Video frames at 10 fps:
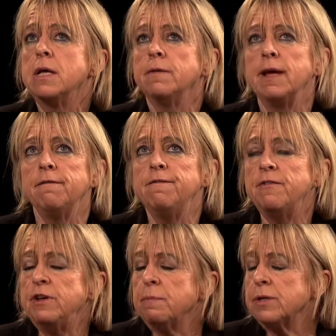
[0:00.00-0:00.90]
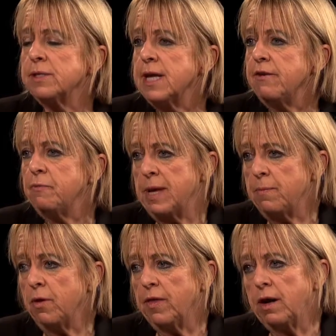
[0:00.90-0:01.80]
That fifty percent of
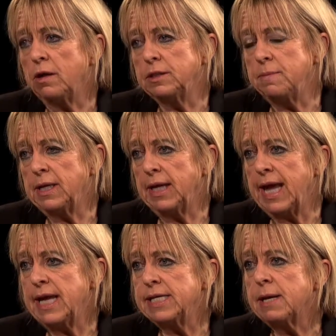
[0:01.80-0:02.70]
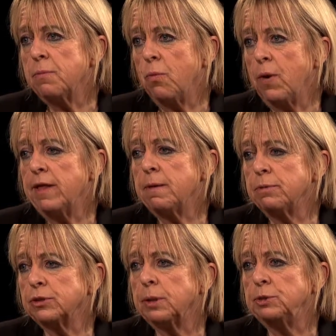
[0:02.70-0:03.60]
people that ultimately end up with a
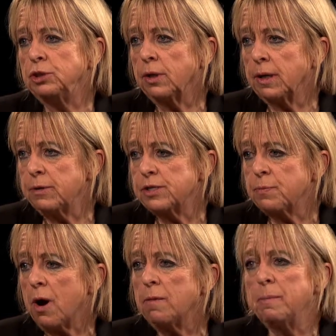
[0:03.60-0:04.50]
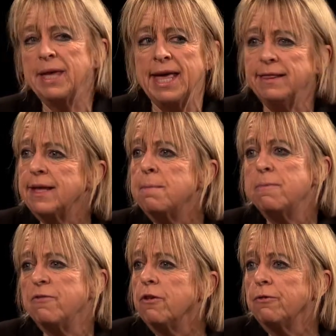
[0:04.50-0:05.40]
prescription drug abuse problem get them
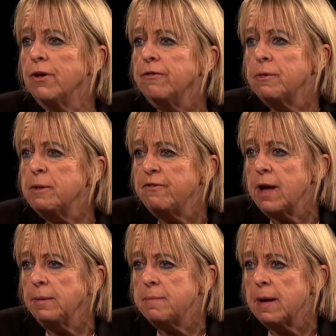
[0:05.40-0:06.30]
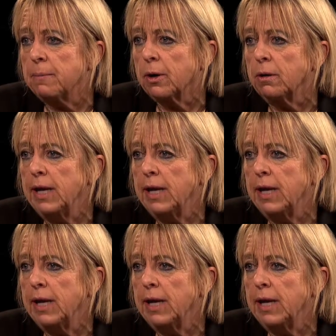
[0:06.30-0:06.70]
for free from a family member.